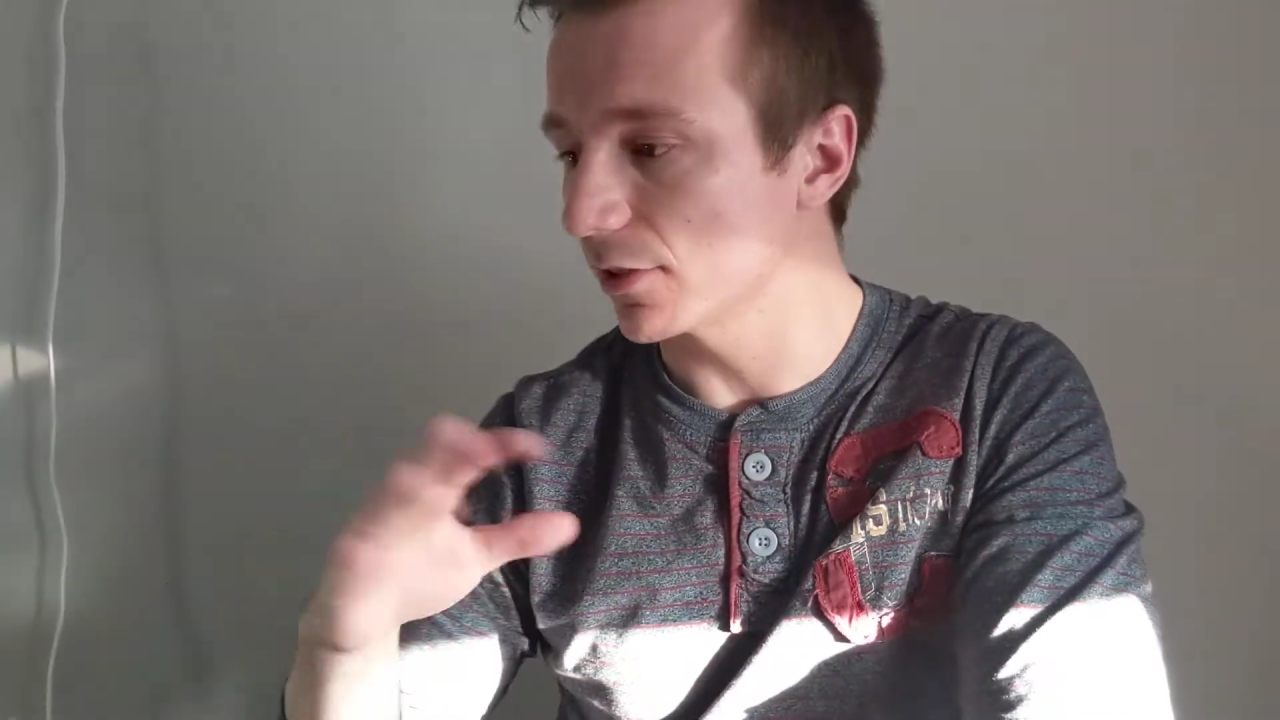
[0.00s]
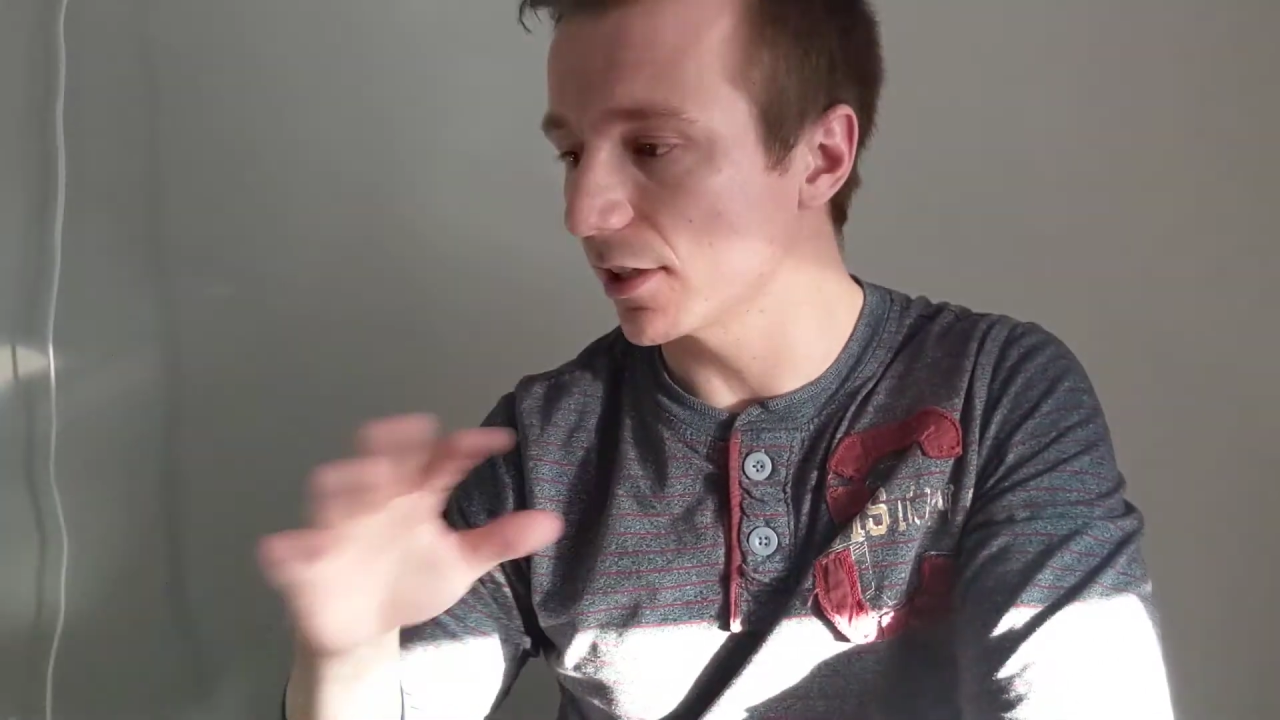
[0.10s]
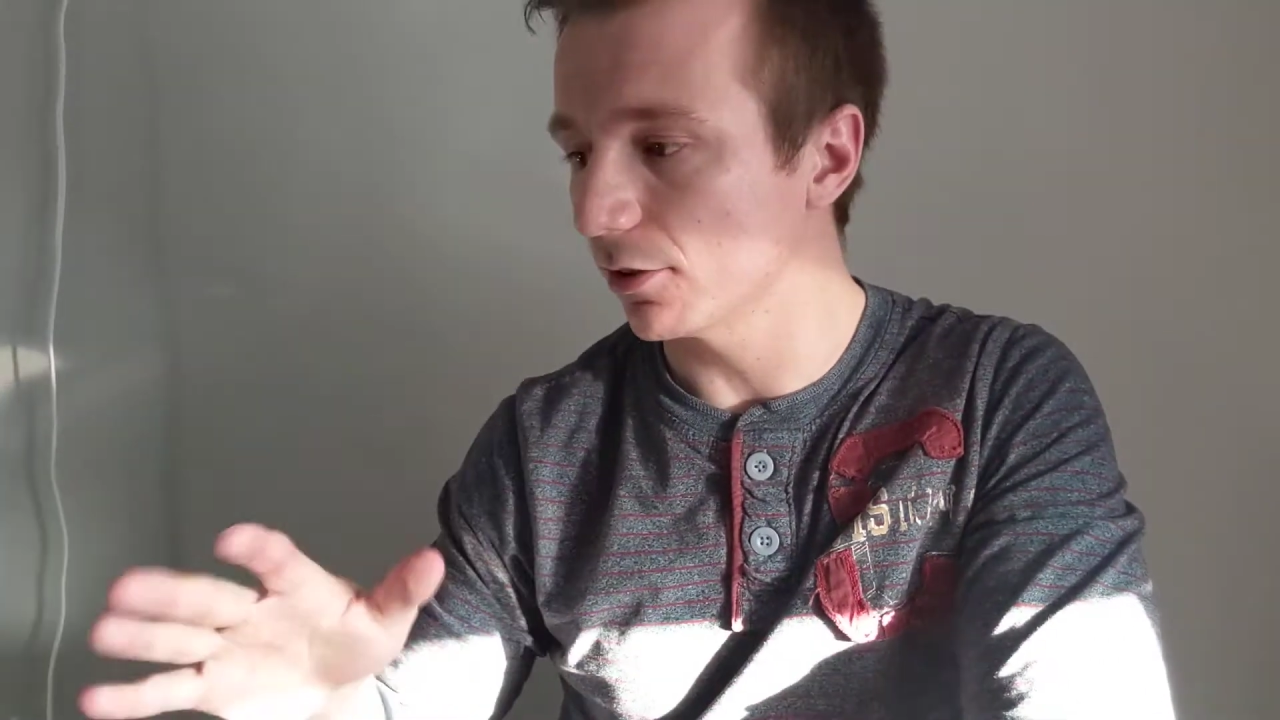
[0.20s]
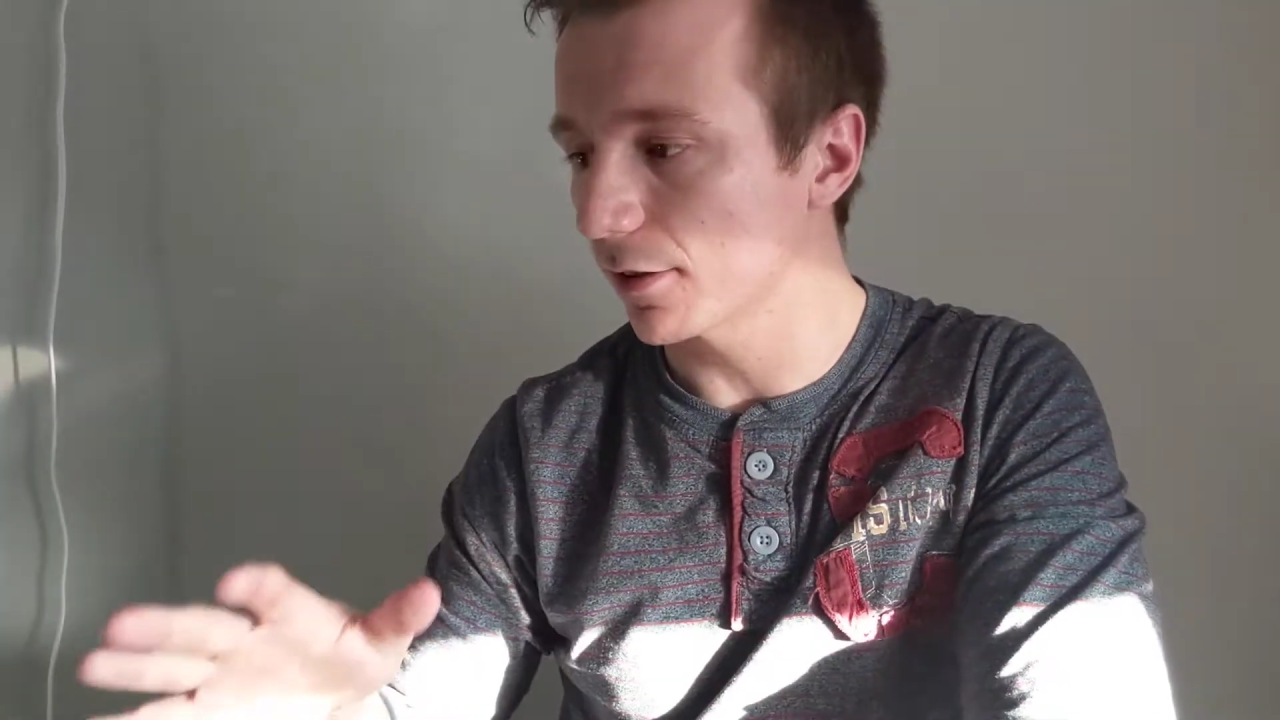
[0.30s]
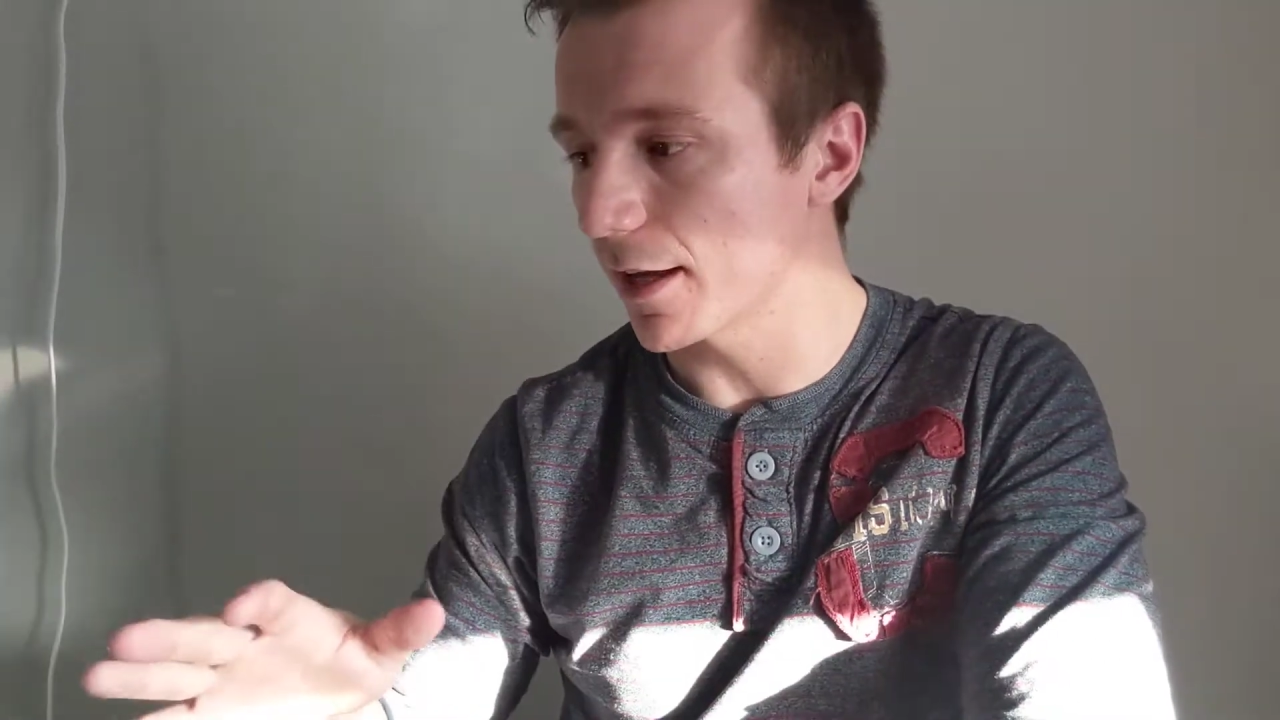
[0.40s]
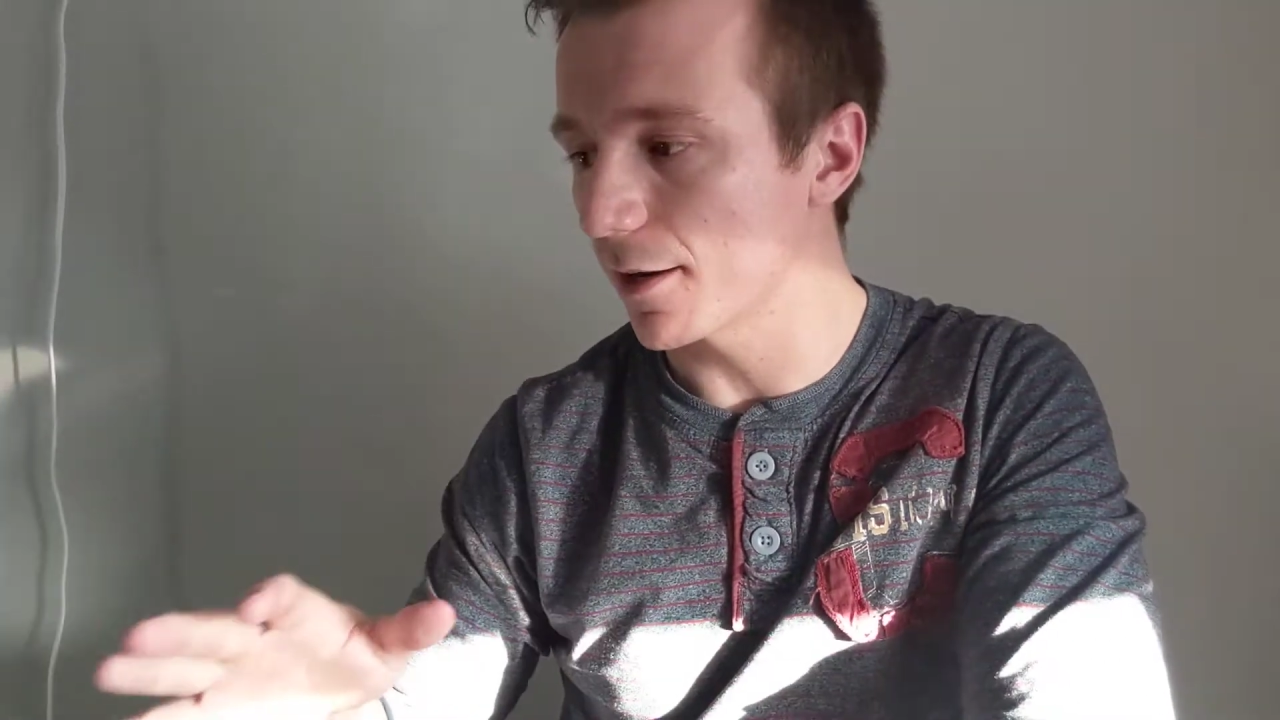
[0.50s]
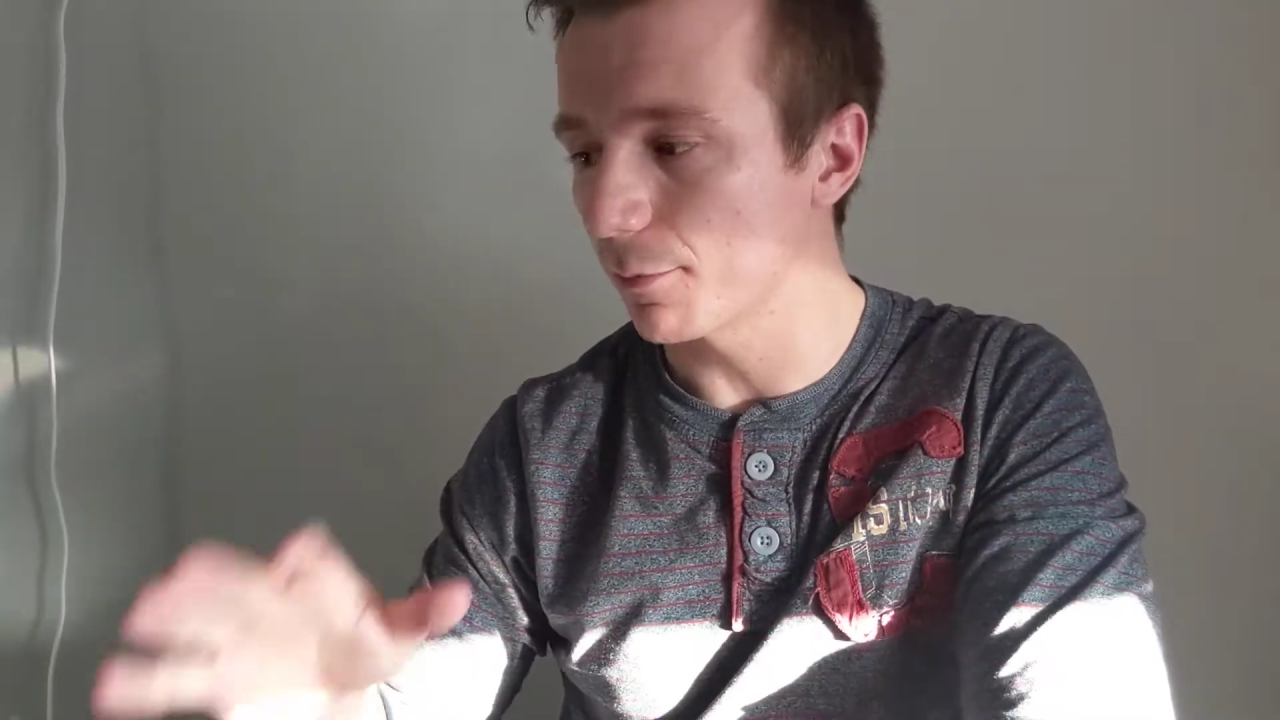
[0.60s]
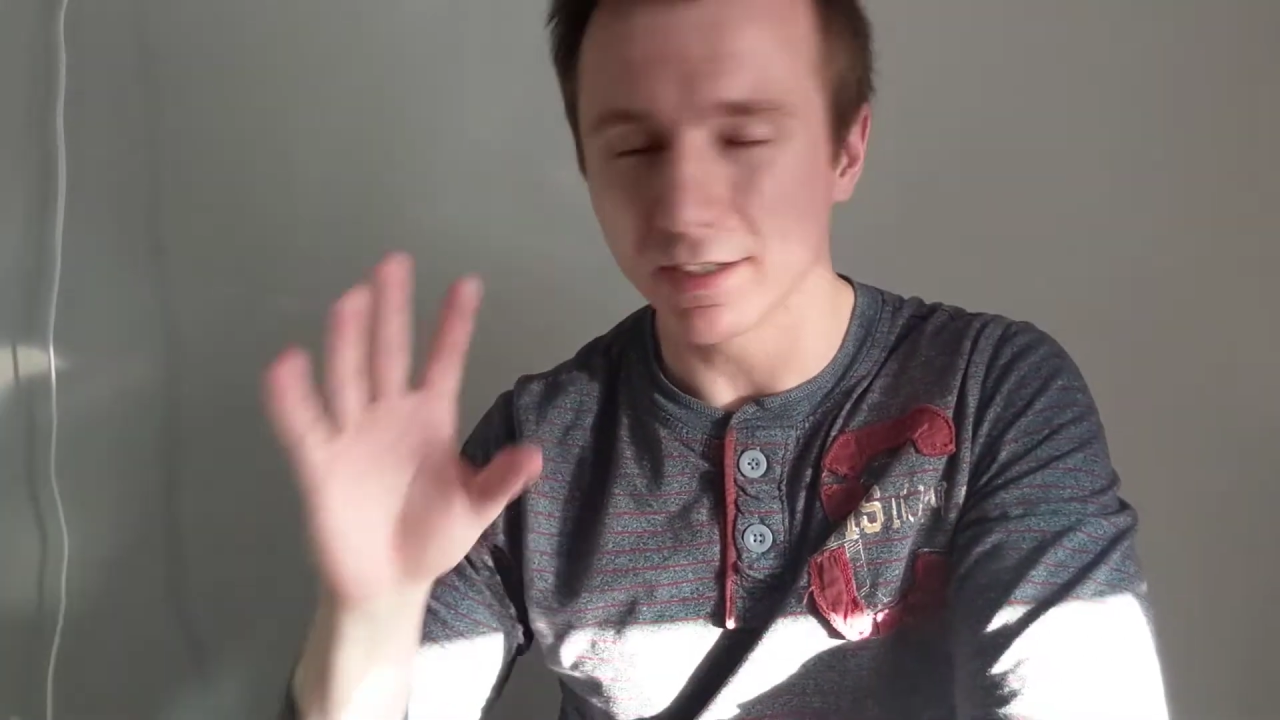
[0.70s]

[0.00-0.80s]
So take a look at it.